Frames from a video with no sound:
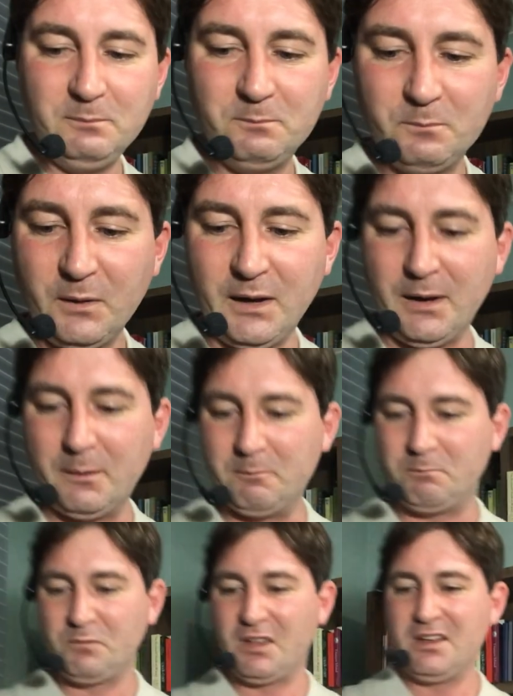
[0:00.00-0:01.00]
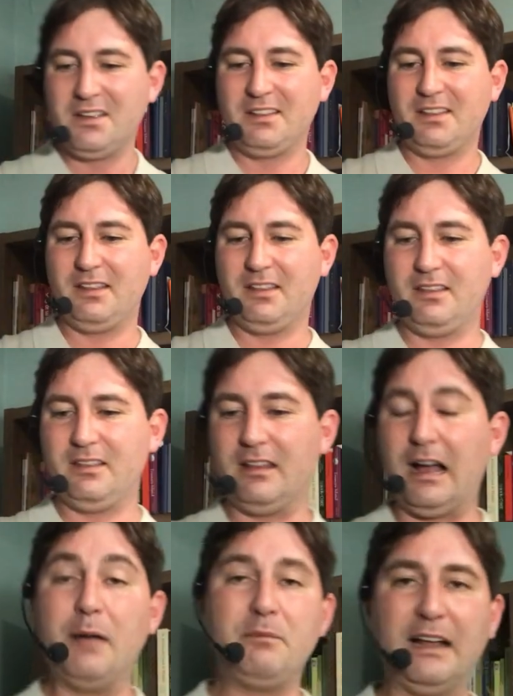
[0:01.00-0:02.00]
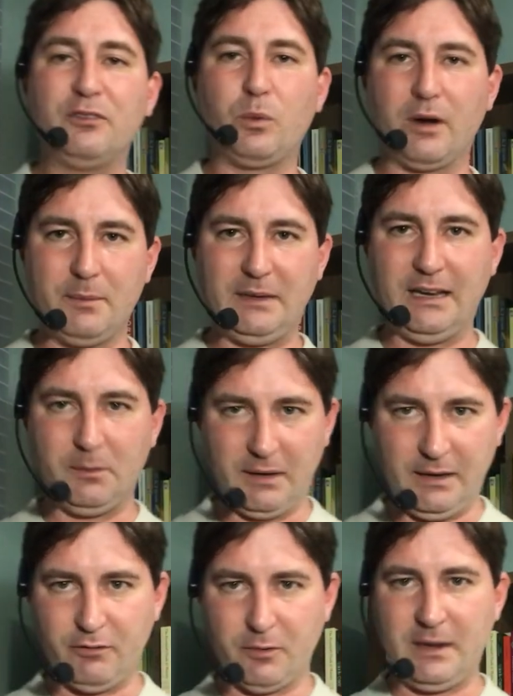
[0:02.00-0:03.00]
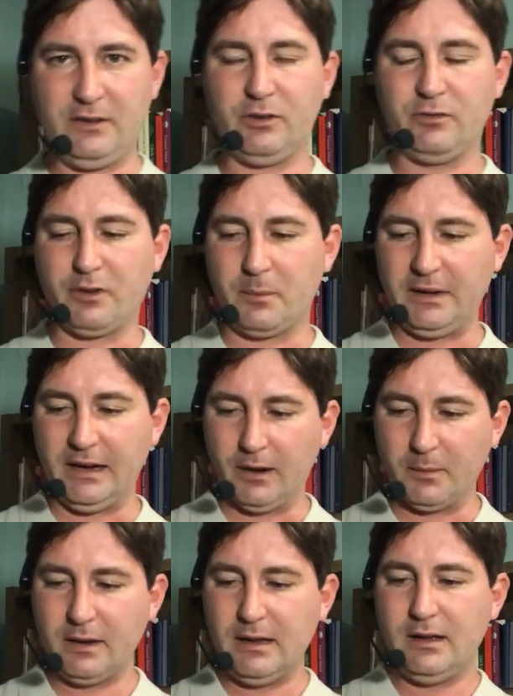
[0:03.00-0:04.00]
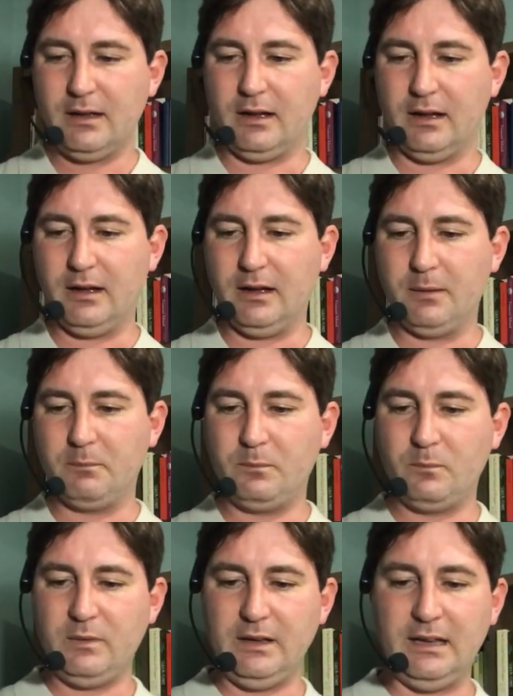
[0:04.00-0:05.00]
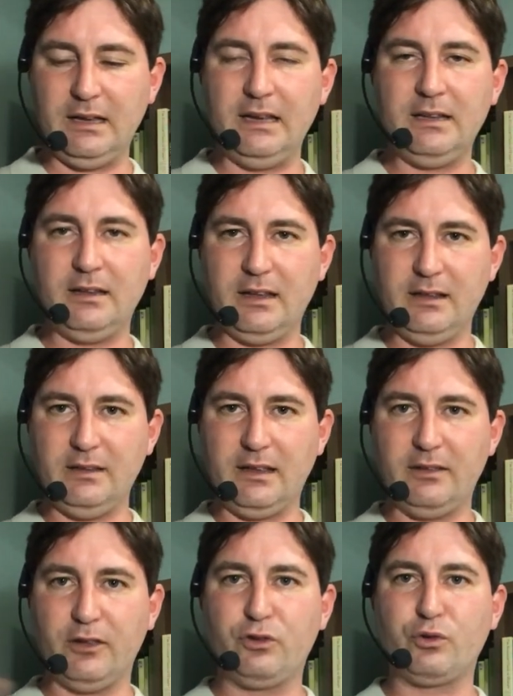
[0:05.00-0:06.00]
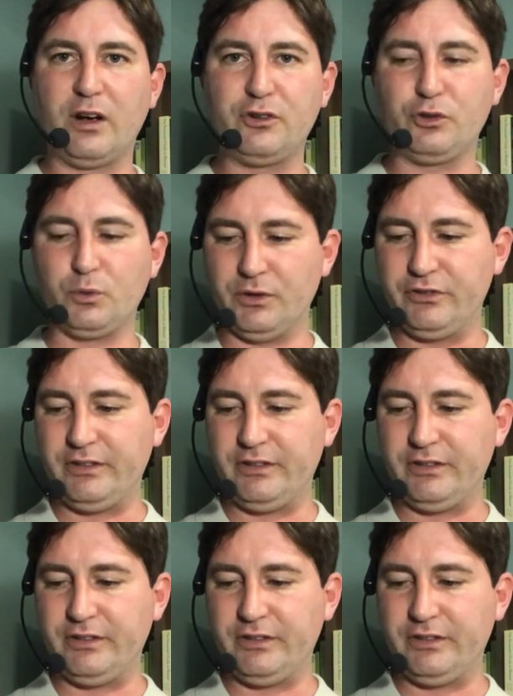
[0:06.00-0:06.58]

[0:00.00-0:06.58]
um, that's where I'm getting my information from here um, in, in, the, in the structural